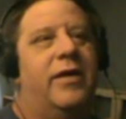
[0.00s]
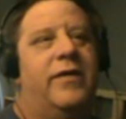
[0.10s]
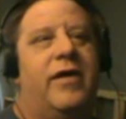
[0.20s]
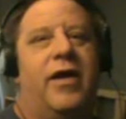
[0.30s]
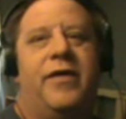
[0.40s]

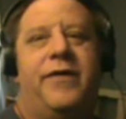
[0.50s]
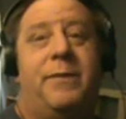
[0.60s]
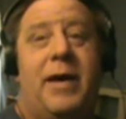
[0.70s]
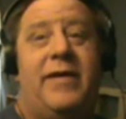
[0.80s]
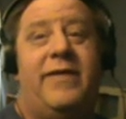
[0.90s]
It's called the
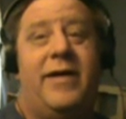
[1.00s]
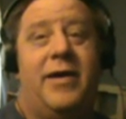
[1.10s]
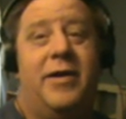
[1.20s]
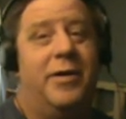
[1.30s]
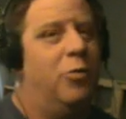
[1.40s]
Space
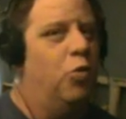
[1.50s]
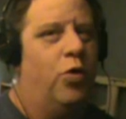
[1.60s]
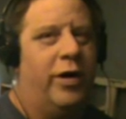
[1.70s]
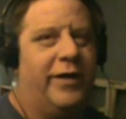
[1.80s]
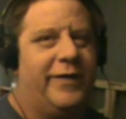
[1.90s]
Heater.
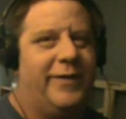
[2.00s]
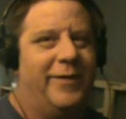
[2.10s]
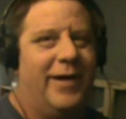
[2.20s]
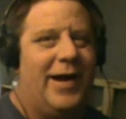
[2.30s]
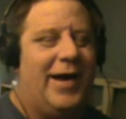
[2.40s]
Works
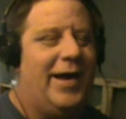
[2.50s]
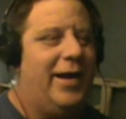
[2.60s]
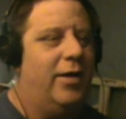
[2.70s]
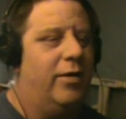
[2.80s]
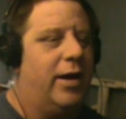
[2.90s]

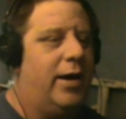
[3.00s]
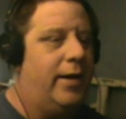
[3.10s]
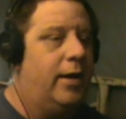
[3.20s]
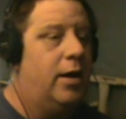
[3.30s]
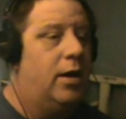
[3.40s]
great, okay?